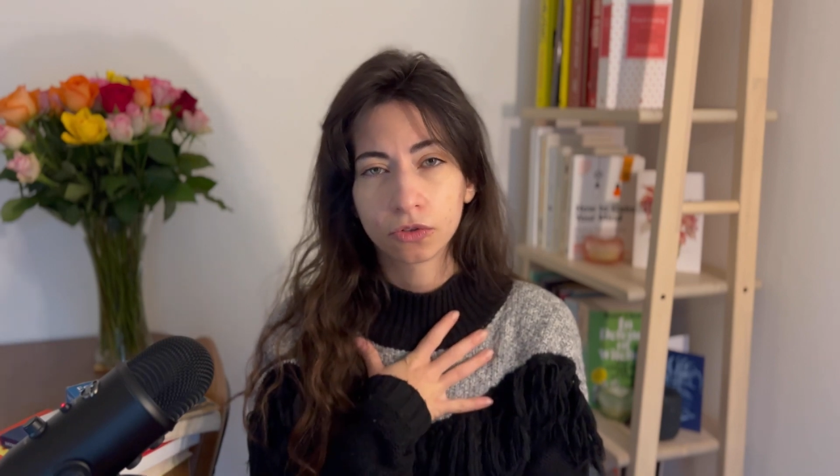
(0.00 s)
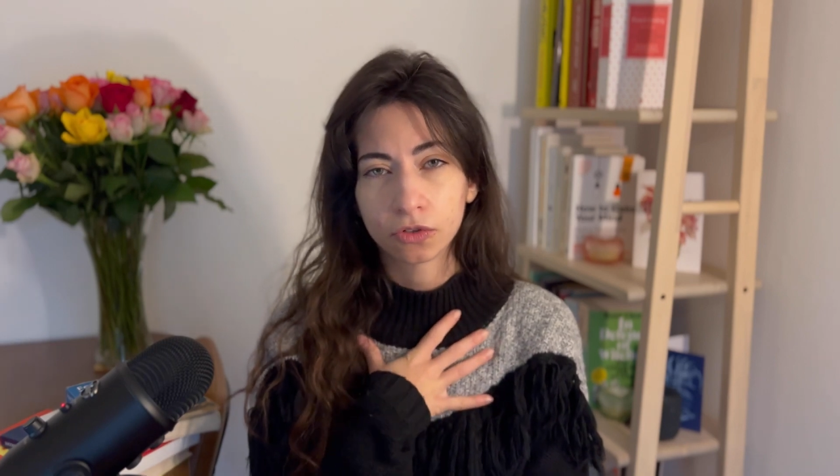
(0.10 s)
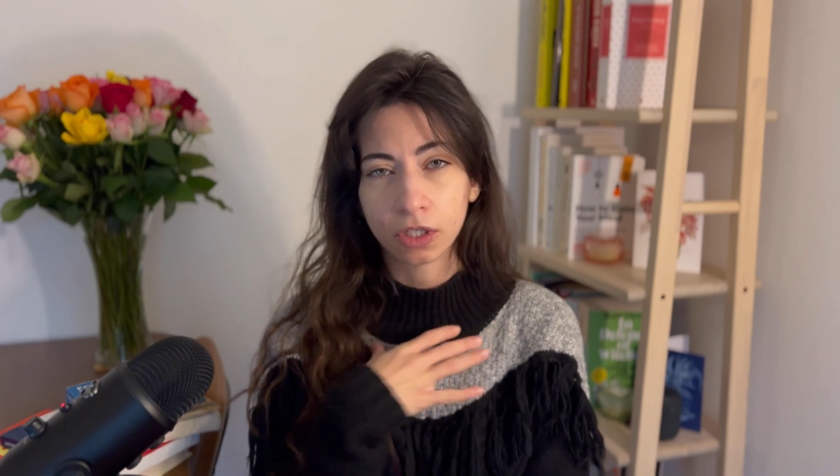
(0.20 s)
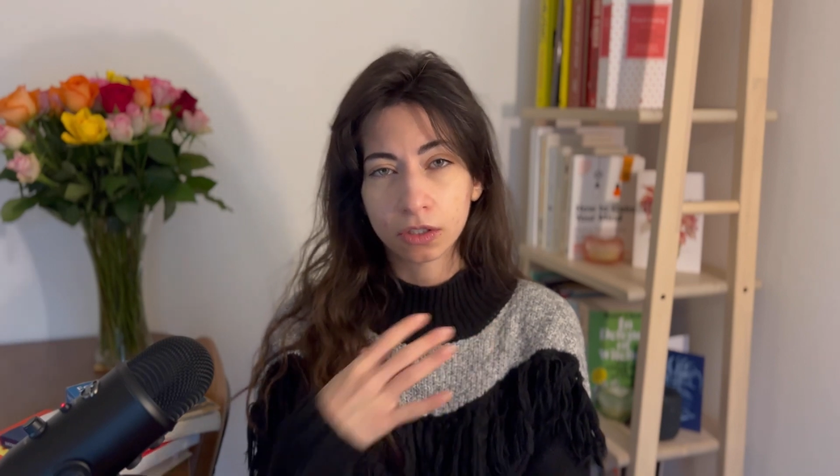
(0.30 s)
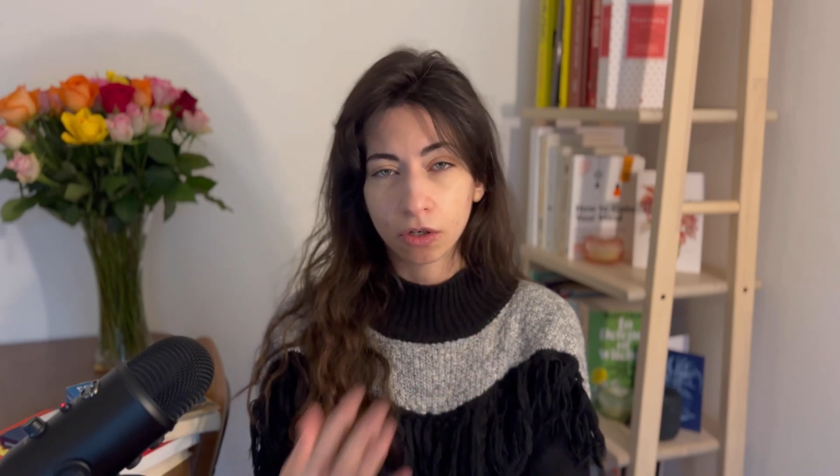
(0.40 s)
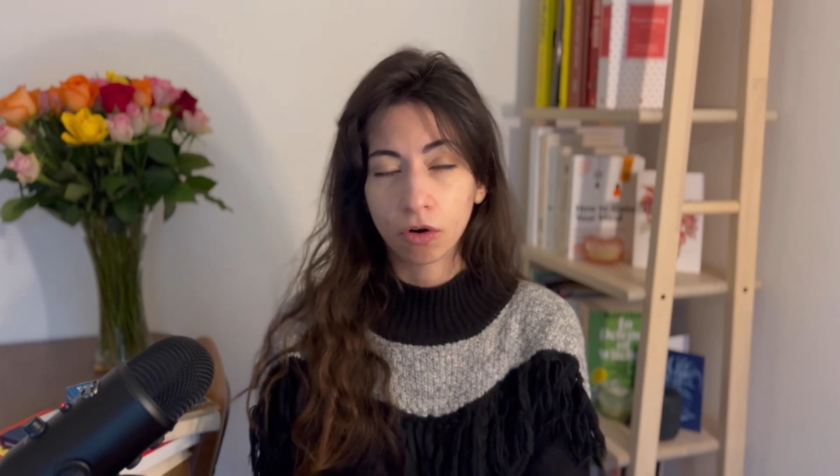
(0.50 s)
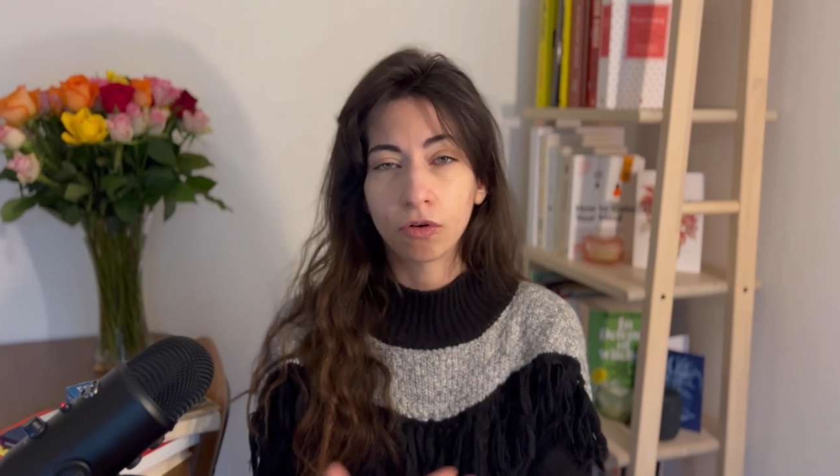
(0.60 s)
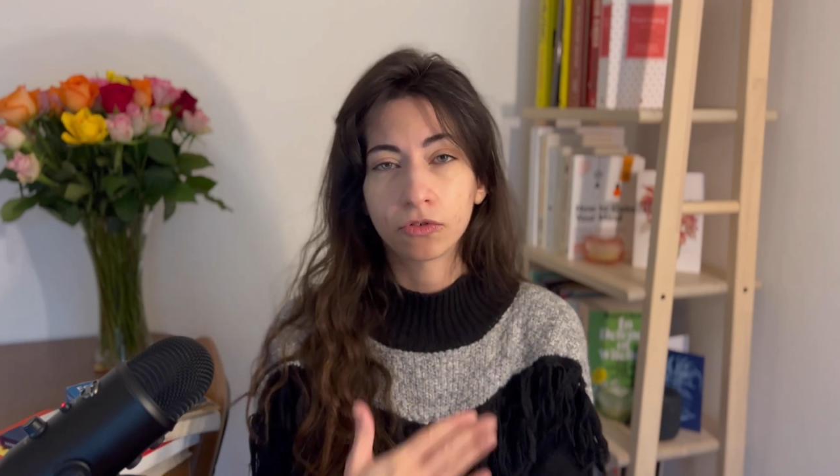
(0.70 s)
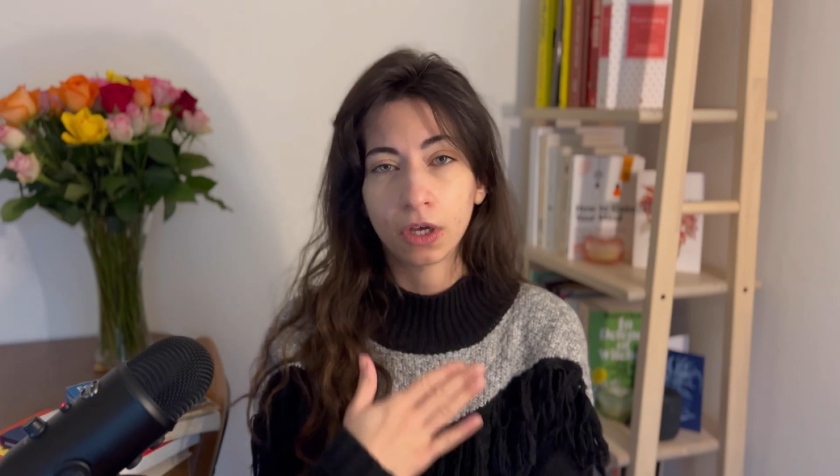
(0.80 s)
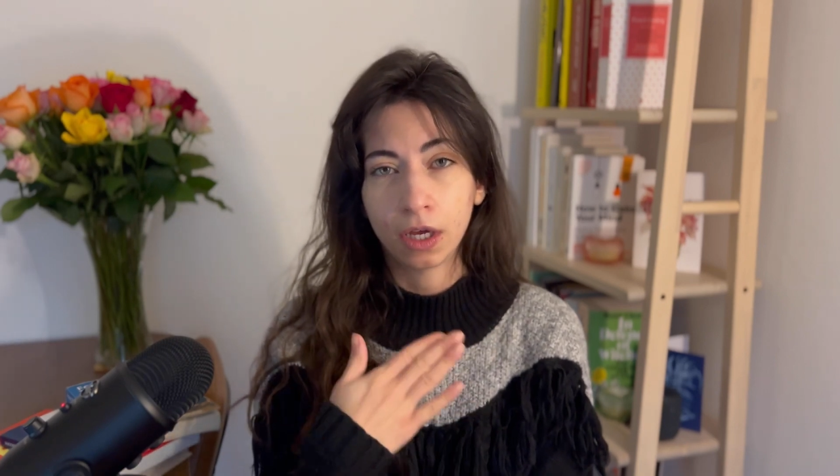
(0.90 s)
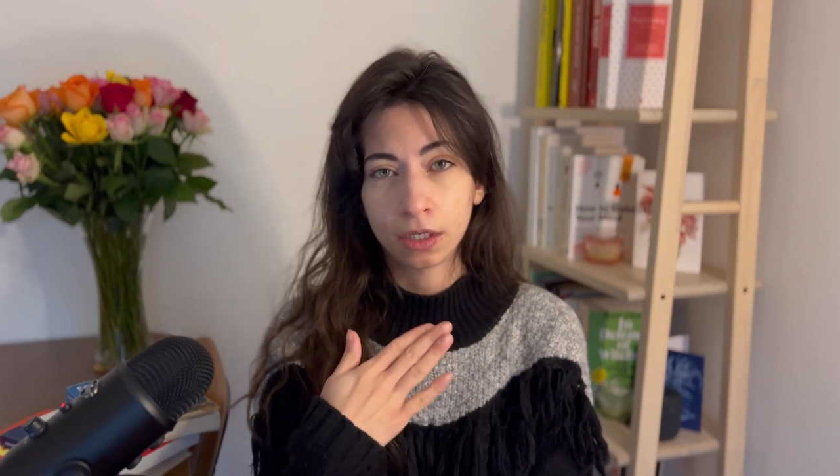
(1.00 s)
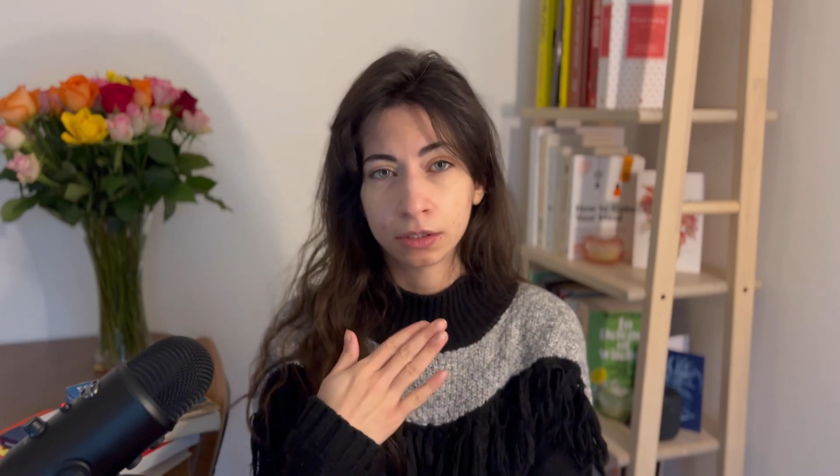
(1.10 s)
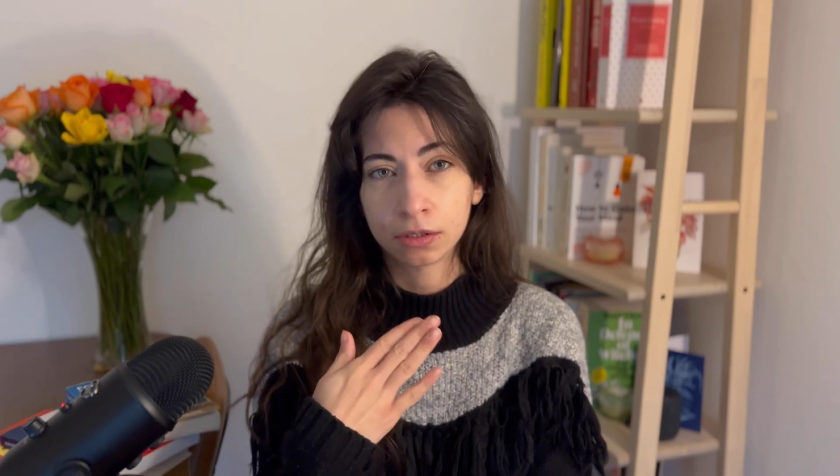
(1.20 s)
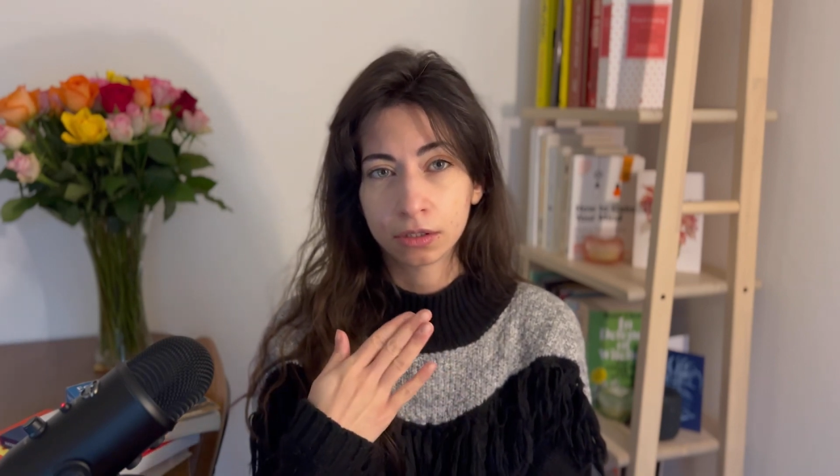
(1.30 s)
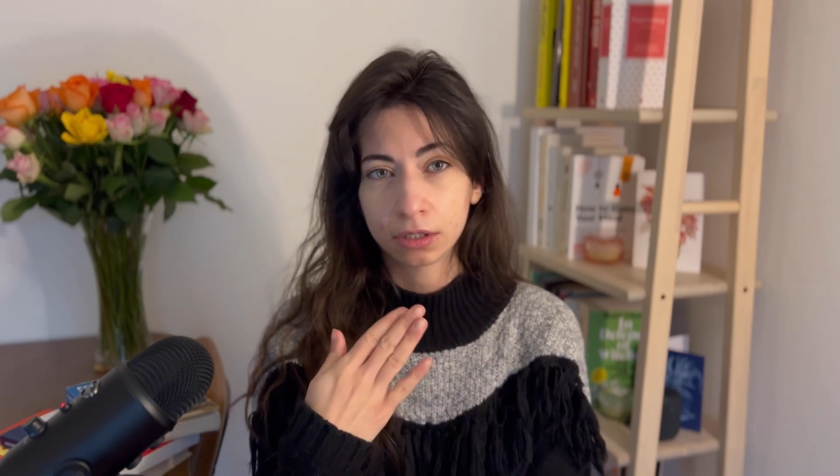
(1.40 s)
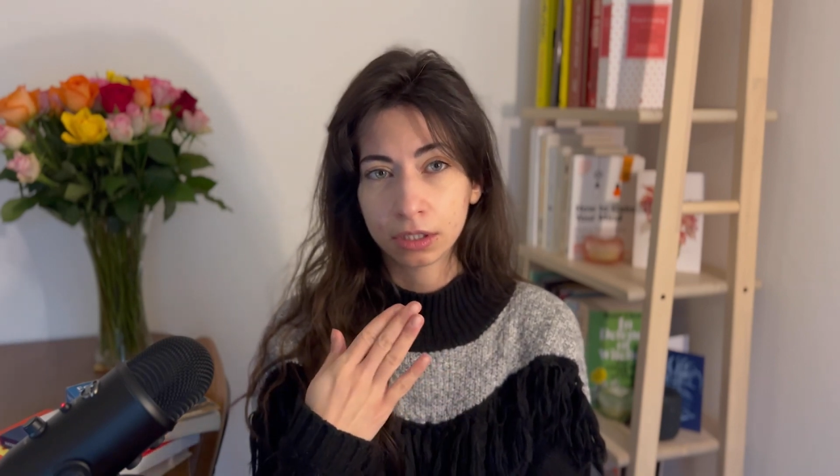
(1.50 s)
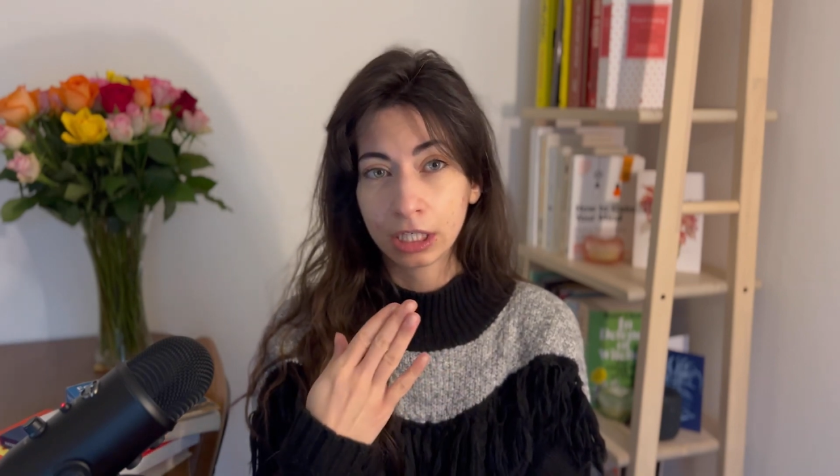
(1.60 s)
set goals and